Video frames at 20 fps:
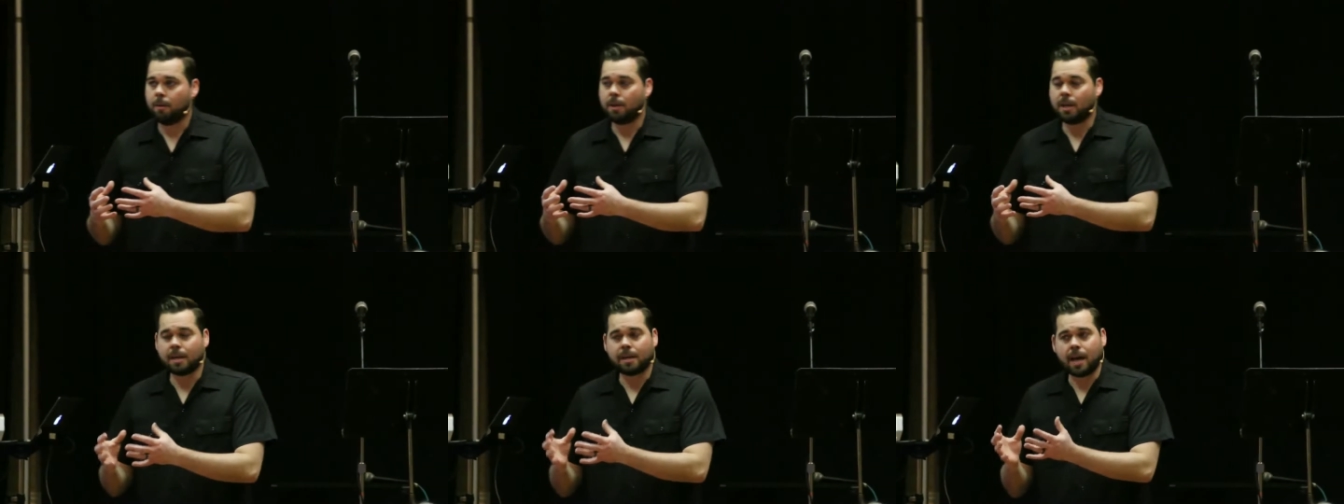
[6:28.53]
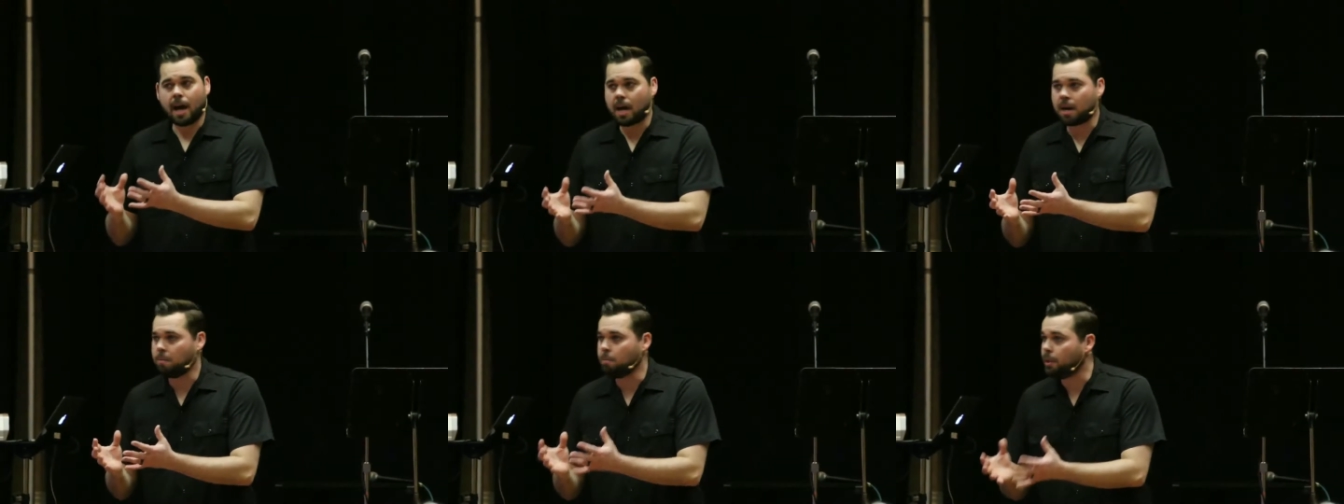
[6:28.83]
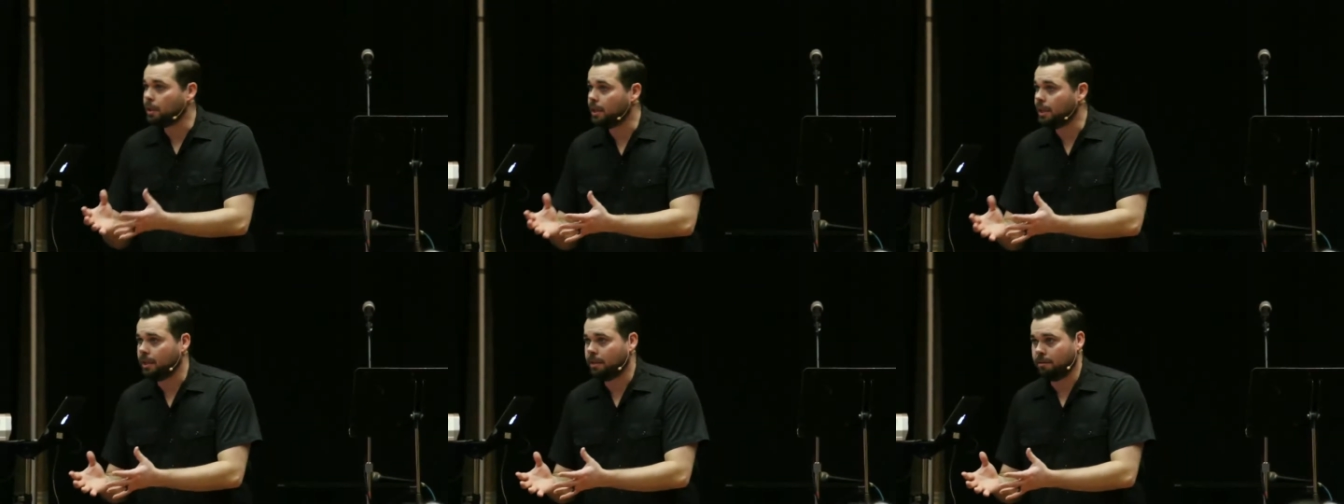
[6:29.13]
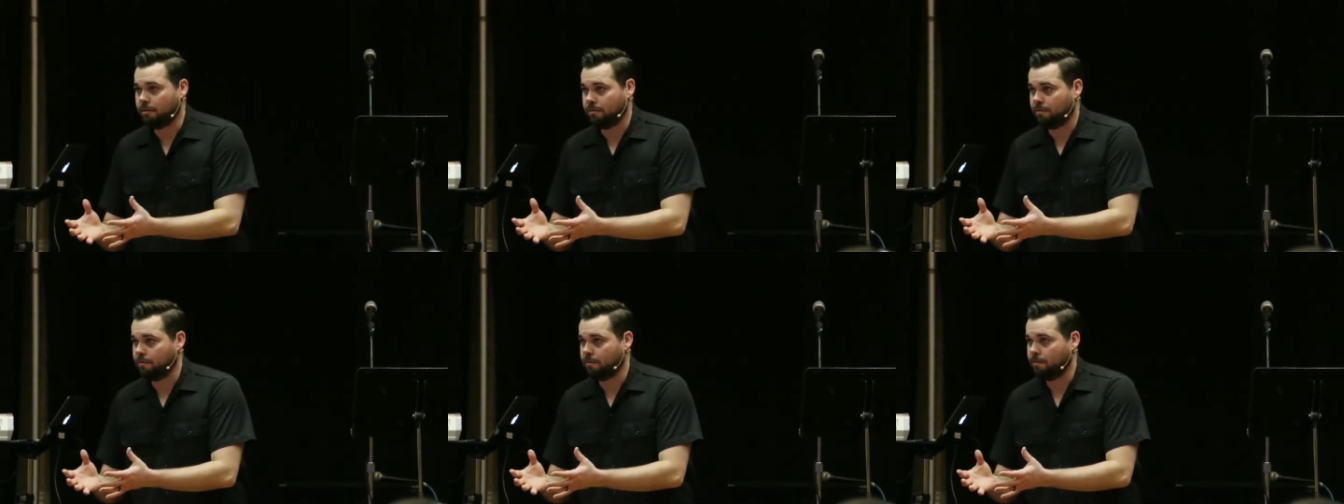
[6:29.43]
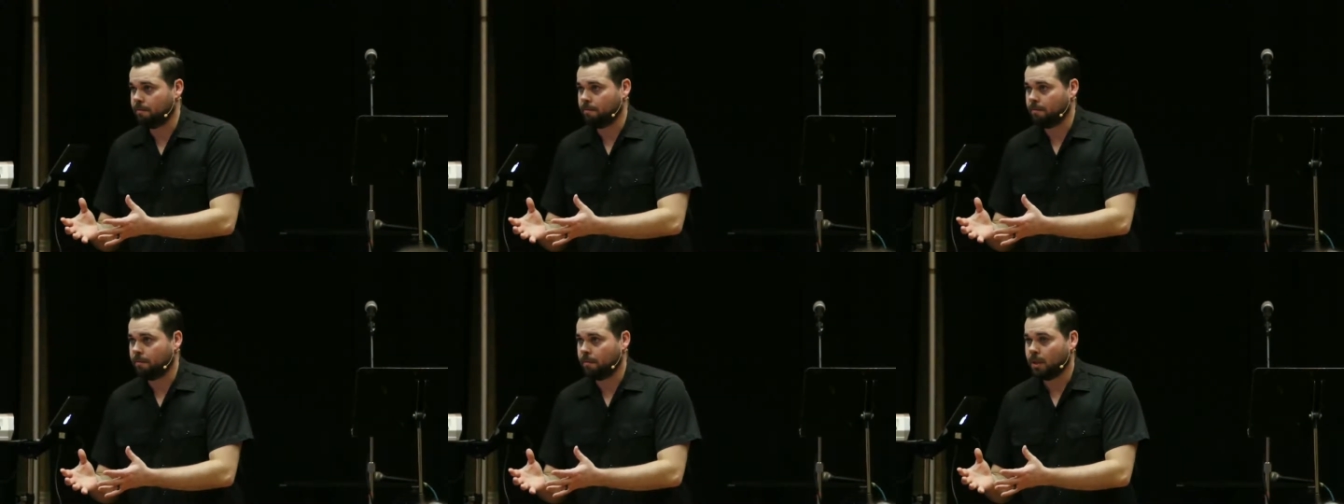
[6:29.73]
you gotta believe.
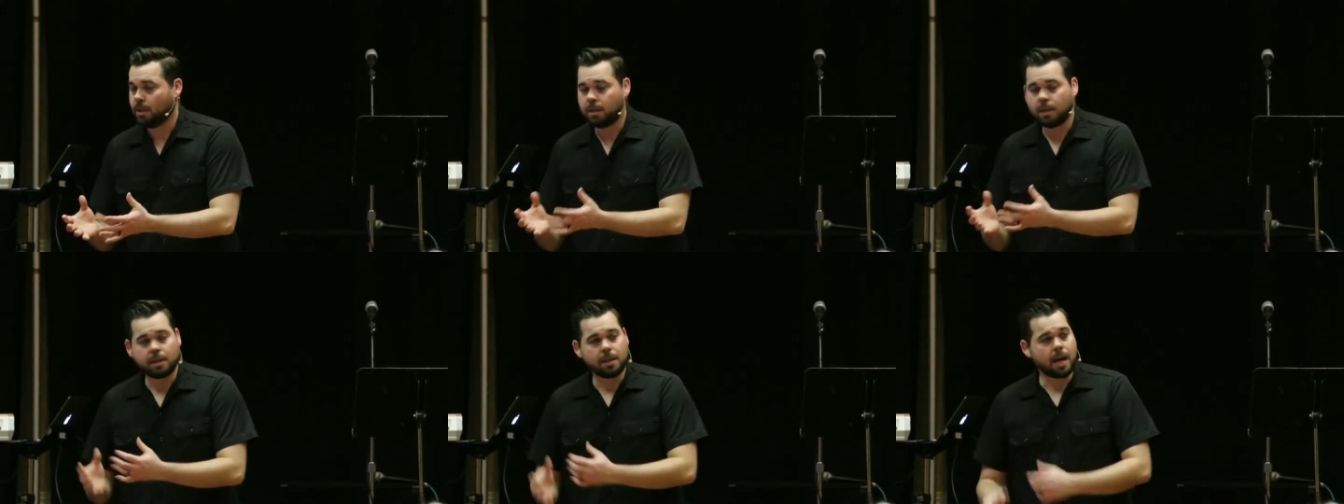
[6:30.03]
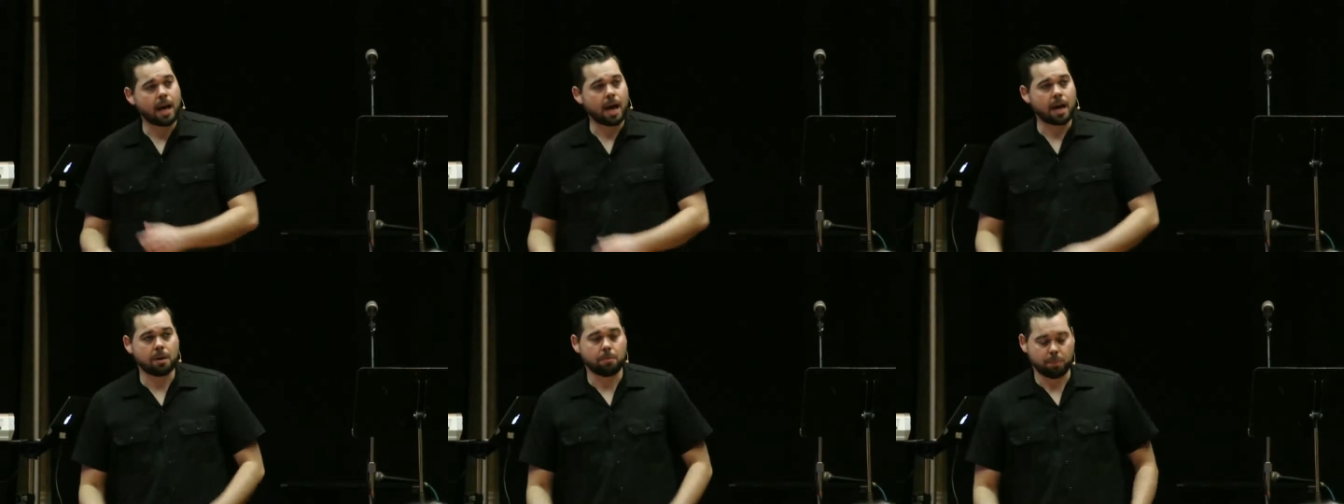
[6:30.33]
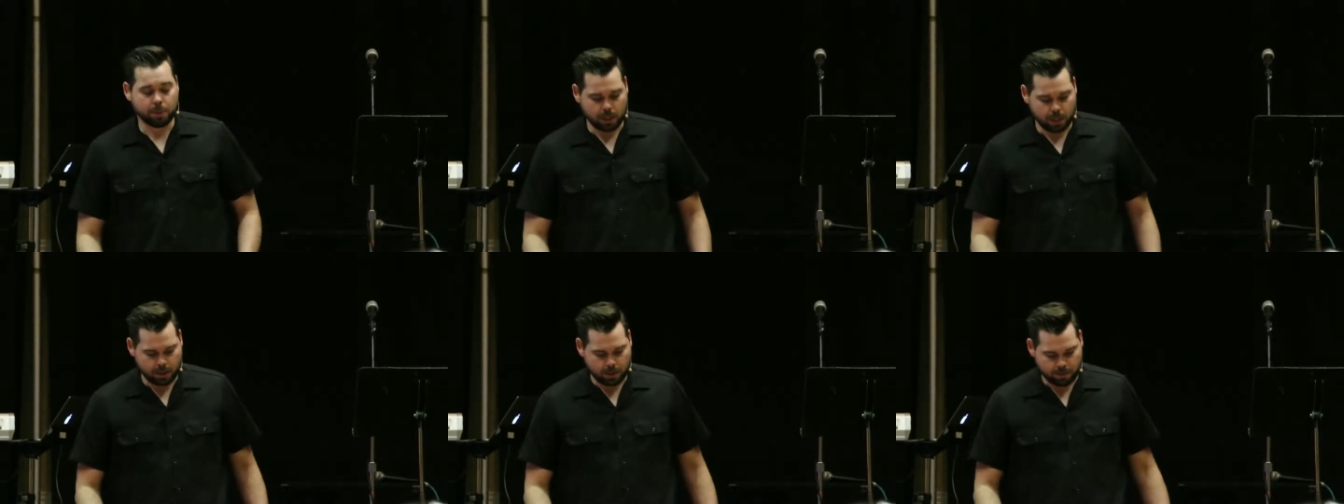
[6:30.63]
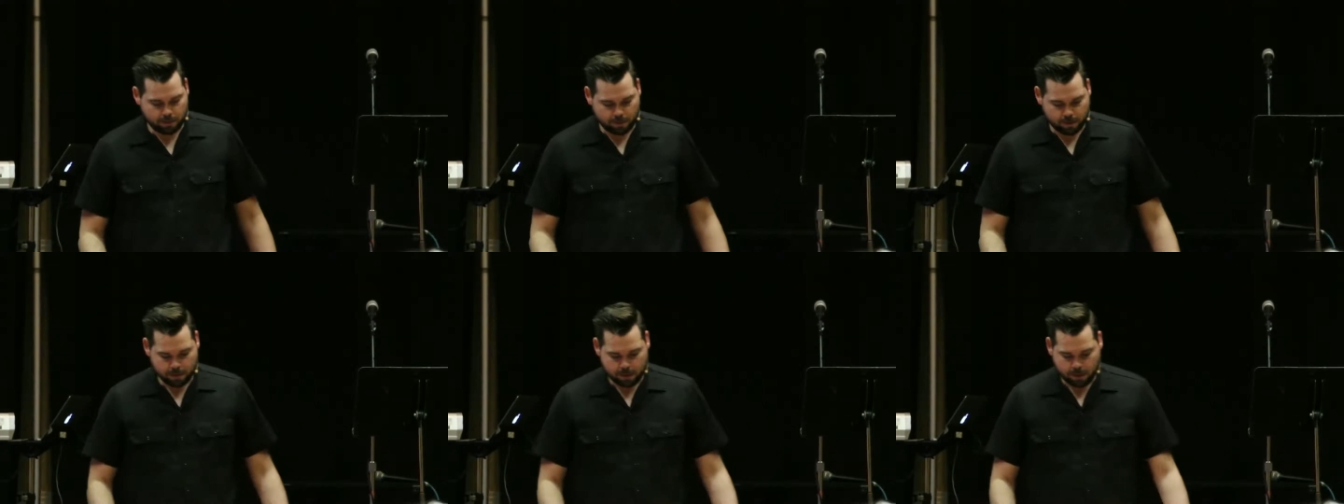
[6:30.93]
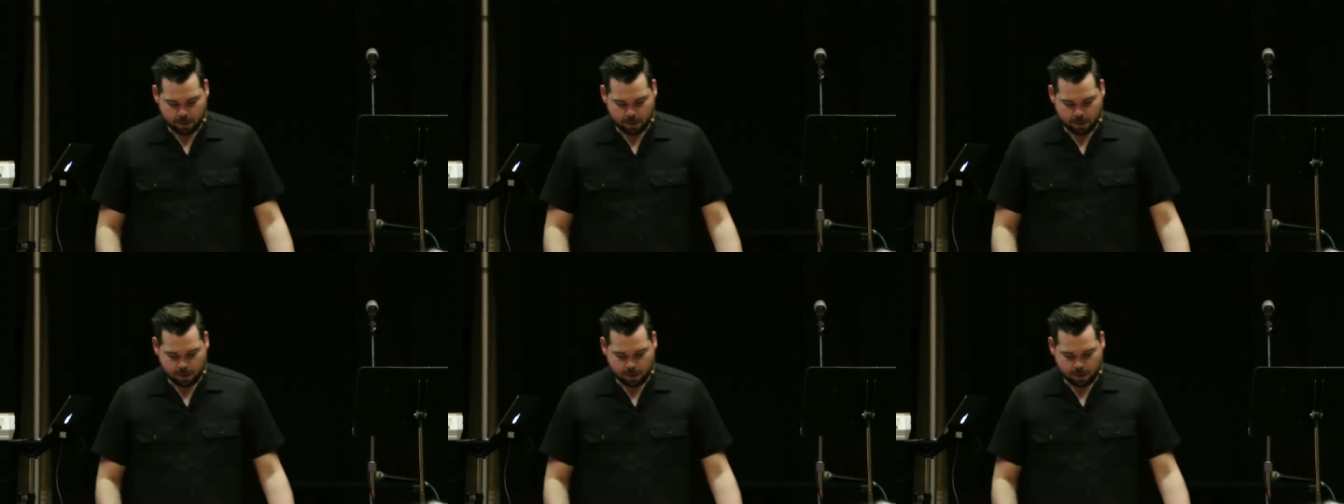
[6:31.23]
You gotta believe.